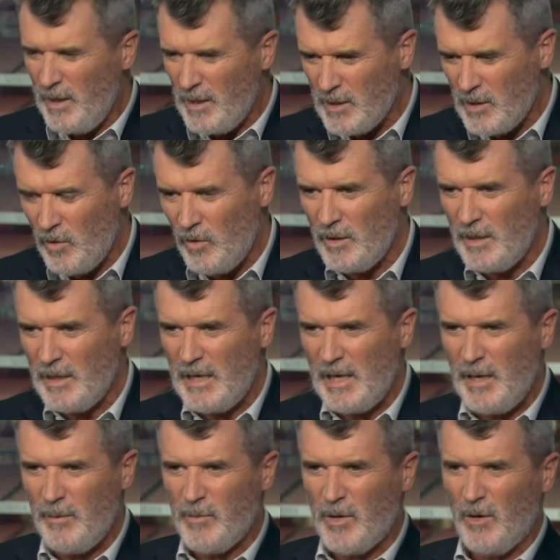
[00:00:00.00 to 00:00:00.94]
really slow the
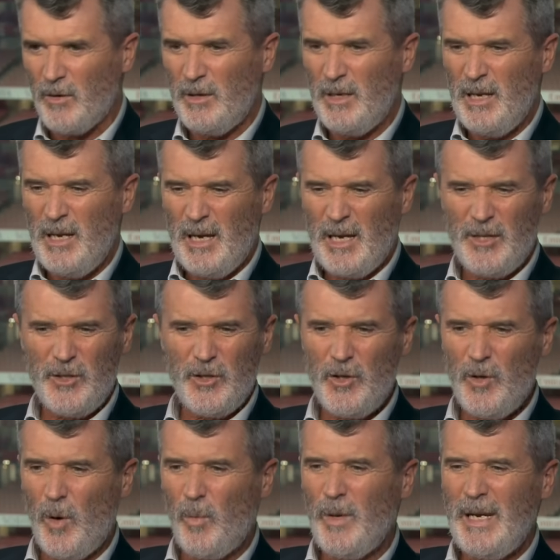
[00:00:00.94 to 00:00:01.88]
game down. And you
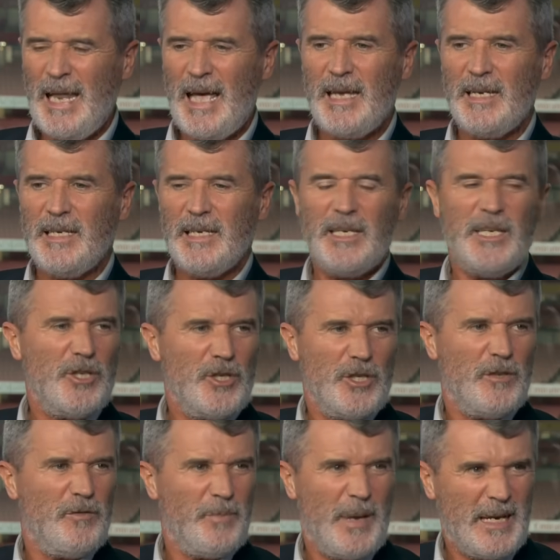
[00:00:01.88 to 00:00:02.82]
know what? We'll hand the
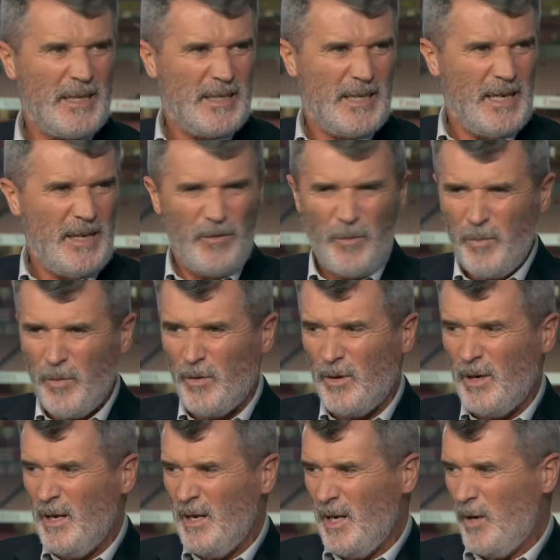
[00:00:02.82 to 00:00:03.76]
initiative back to
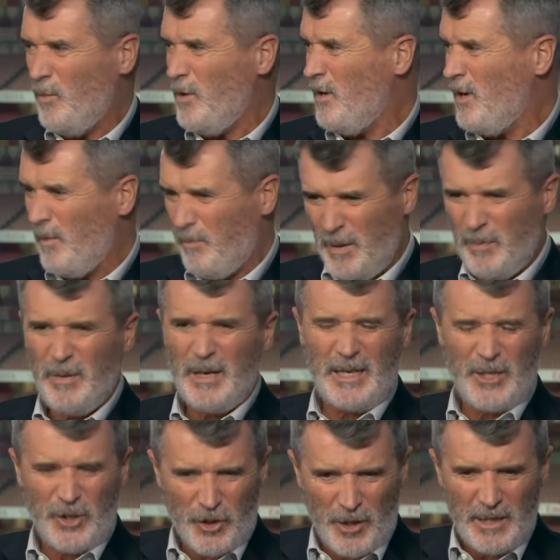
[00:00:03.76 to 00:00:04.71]
Liverpool. And when you've got people
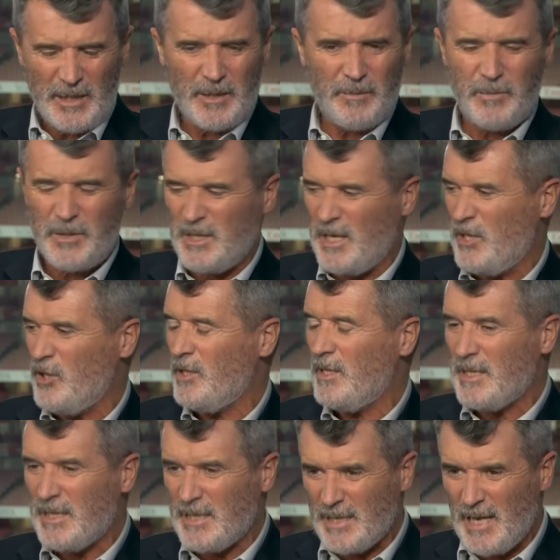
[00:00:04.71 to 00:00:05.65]
like Trent in
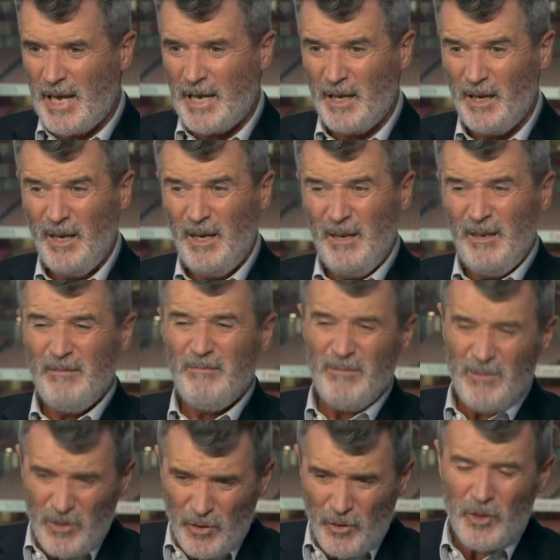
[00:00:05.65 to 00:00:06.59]
possession and Salah,
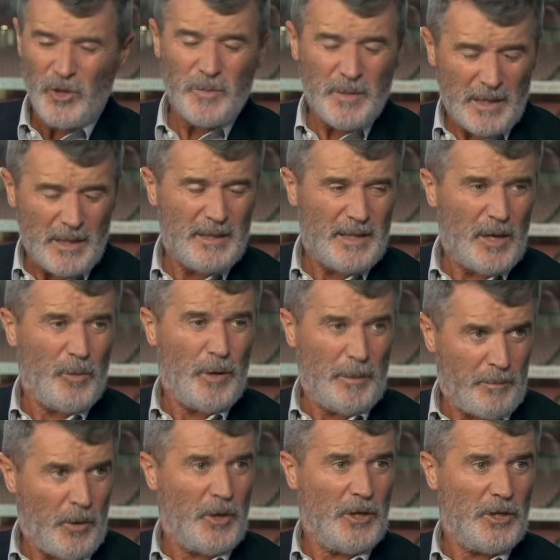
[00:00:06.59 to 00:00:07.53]
trust me, they
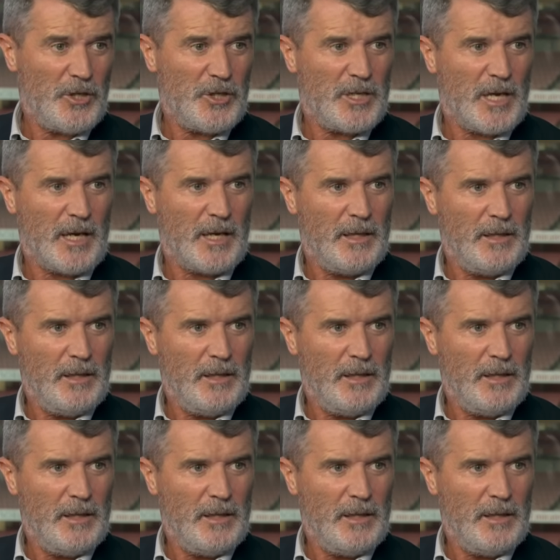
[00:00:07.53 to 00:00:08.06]
will punish you.